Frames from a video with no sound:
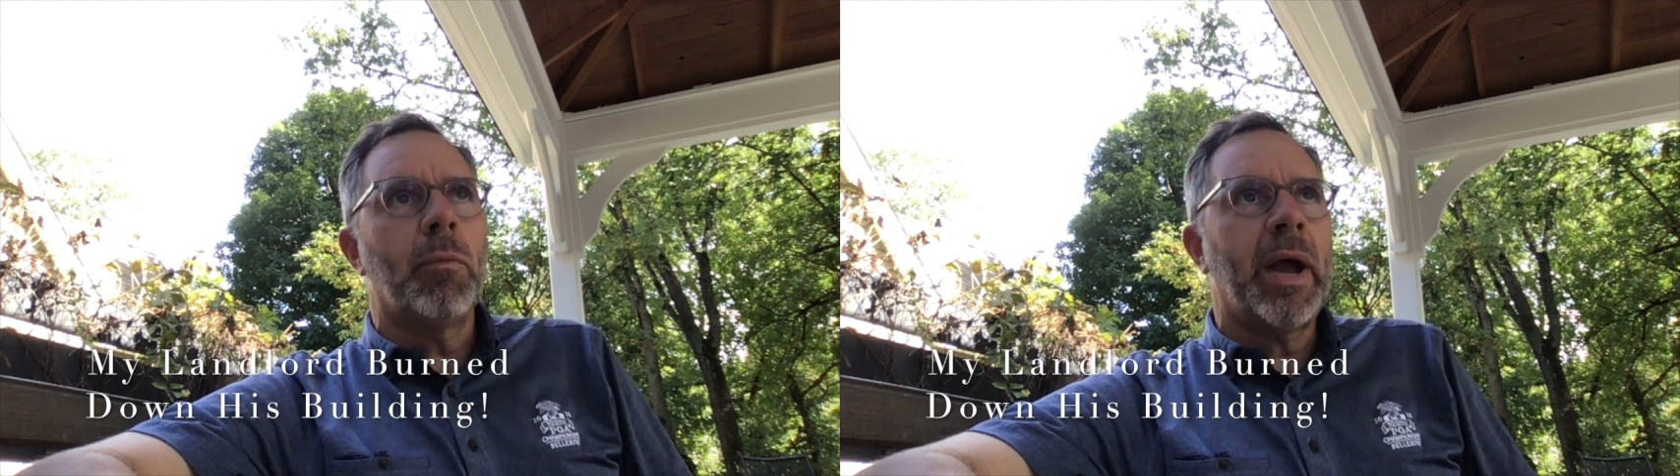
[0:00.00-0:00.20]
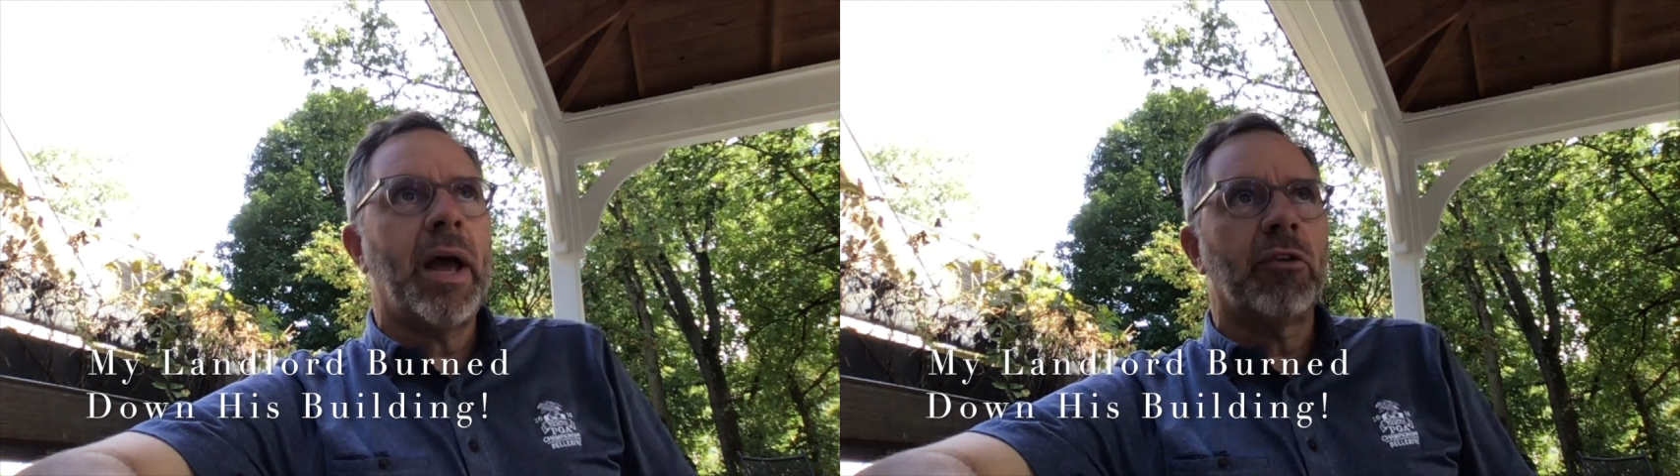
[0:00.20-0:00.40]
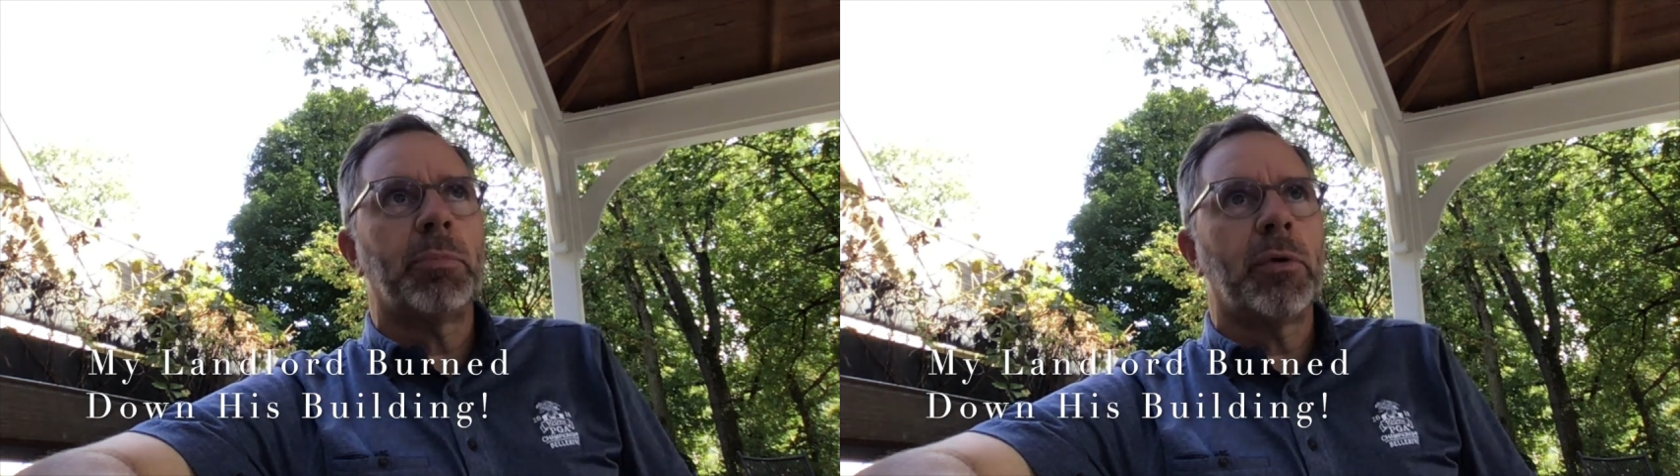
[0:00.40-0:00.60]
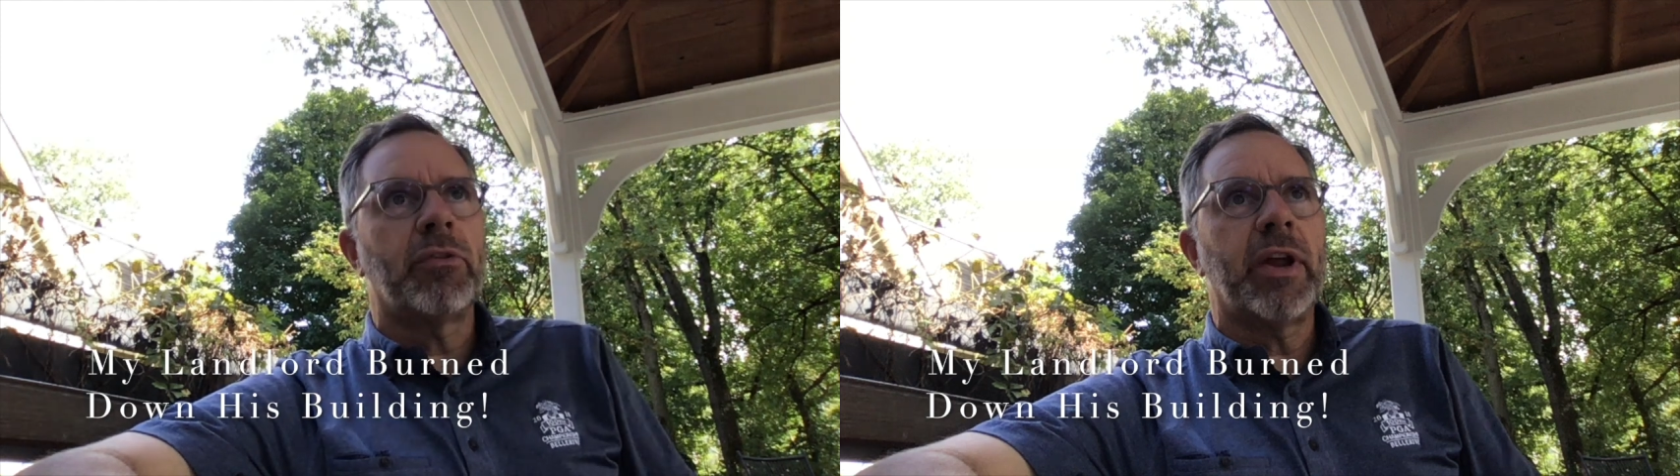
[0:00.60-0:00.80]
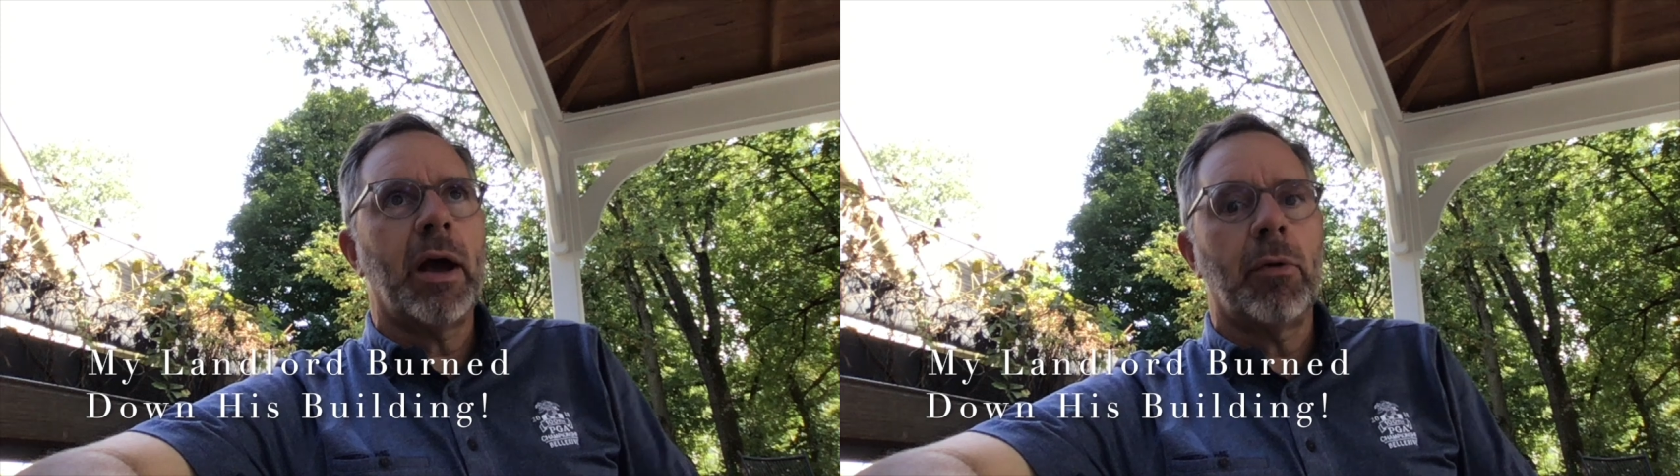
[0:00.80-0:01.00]
my house
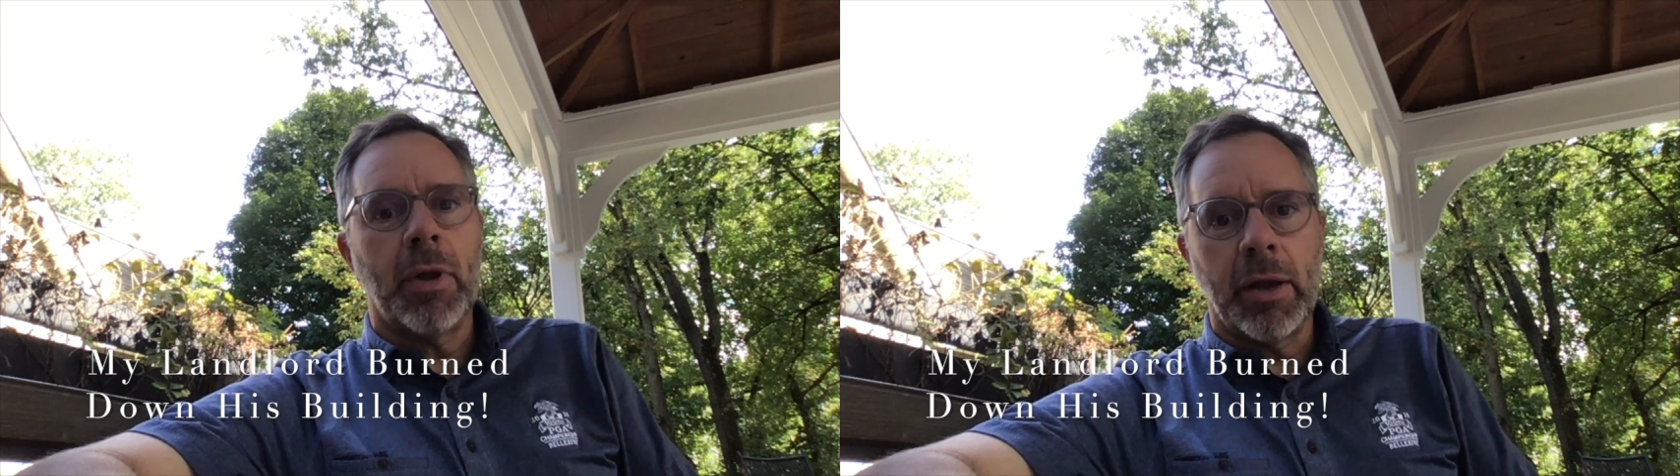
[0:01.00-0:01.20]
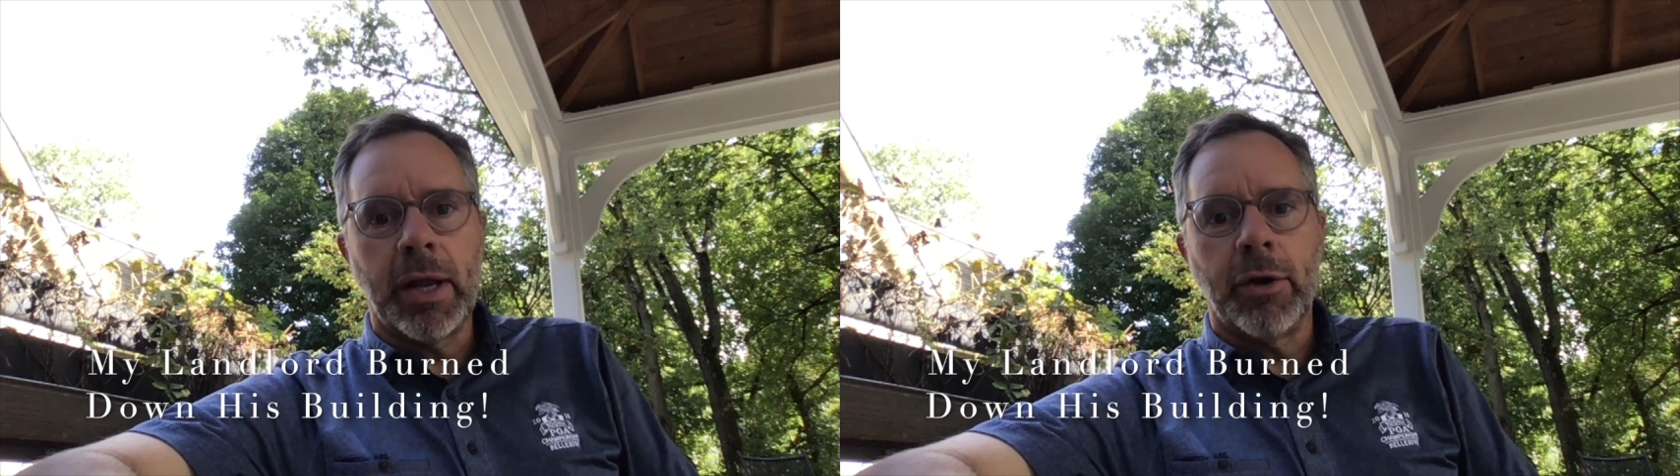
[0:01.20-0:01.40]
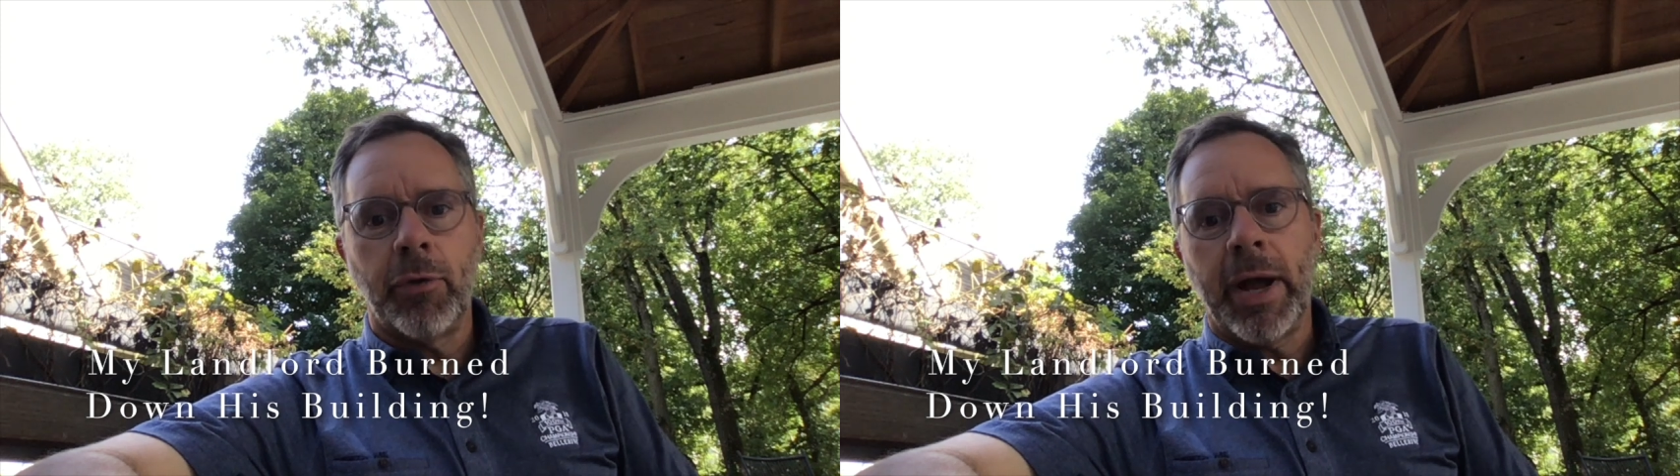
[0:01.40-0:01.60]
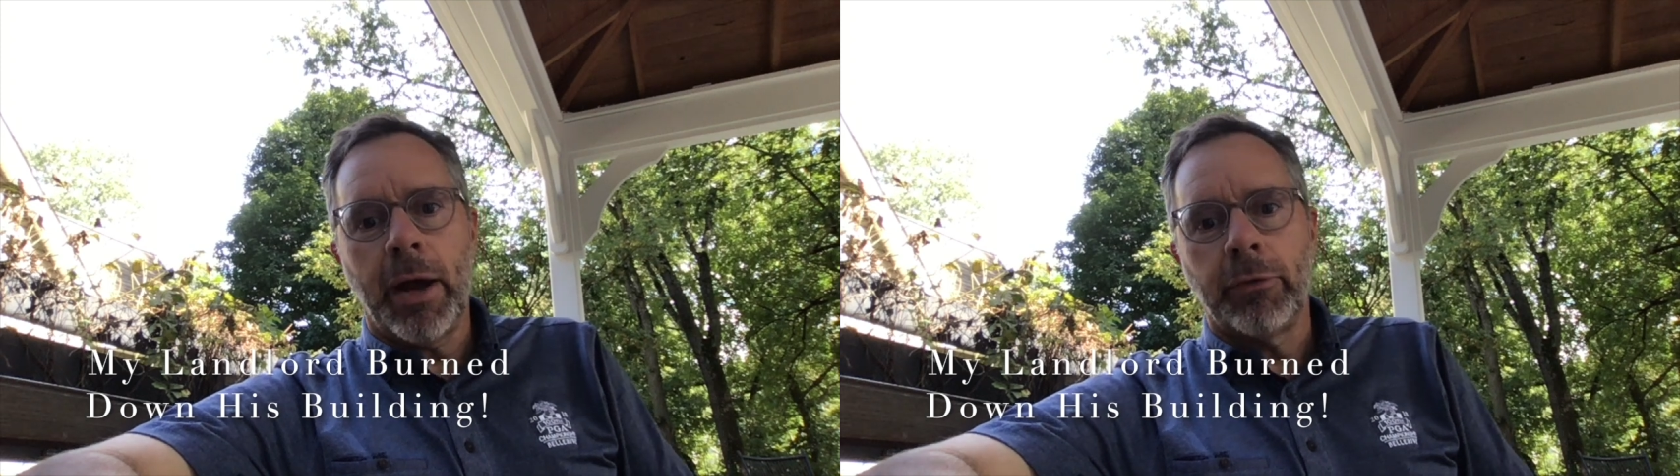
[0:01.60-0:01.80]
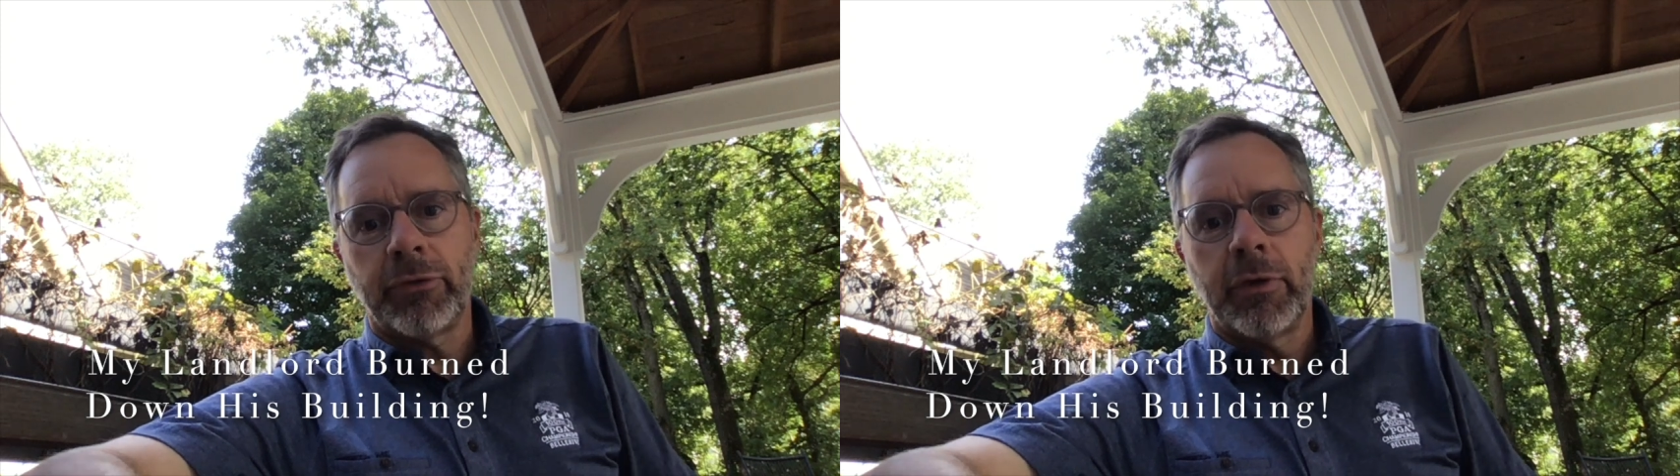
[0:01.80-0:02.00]
burns down, I'll get a new
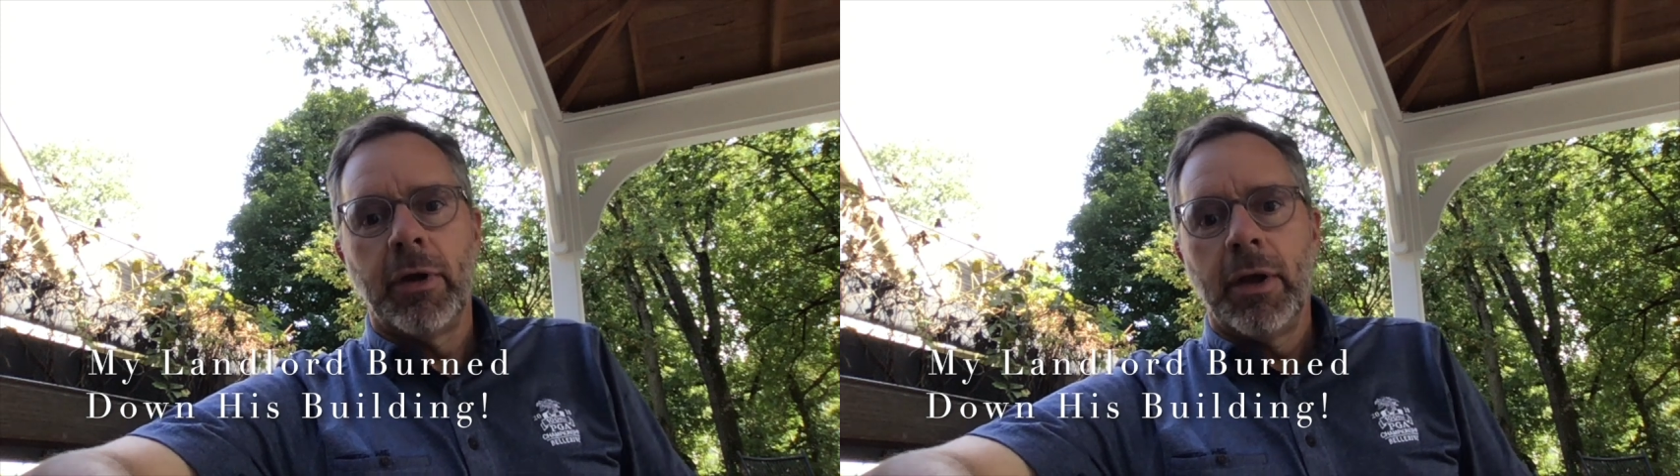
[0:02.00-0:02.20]
house."